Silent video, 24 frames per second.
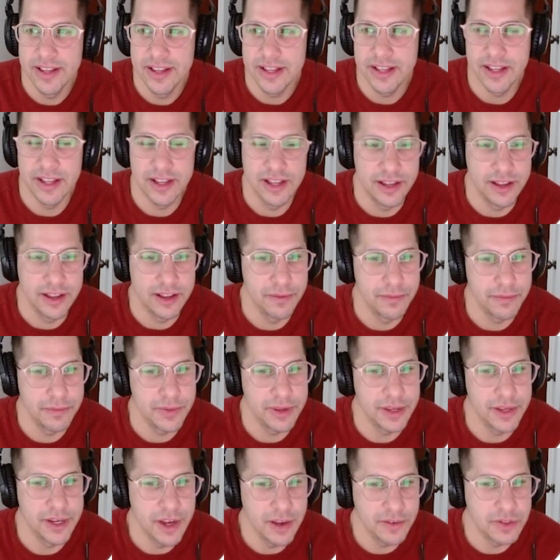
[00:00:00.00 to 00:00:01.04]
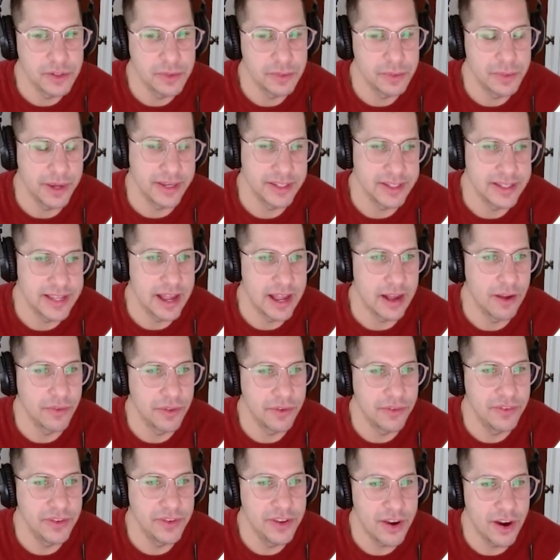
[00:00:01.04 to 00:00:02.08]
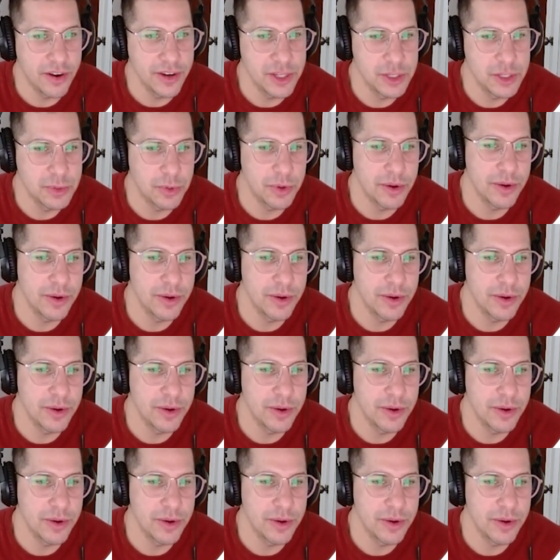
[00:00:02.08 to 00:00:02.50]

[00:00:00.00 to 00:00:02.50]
um, enough space. Now the VR Esport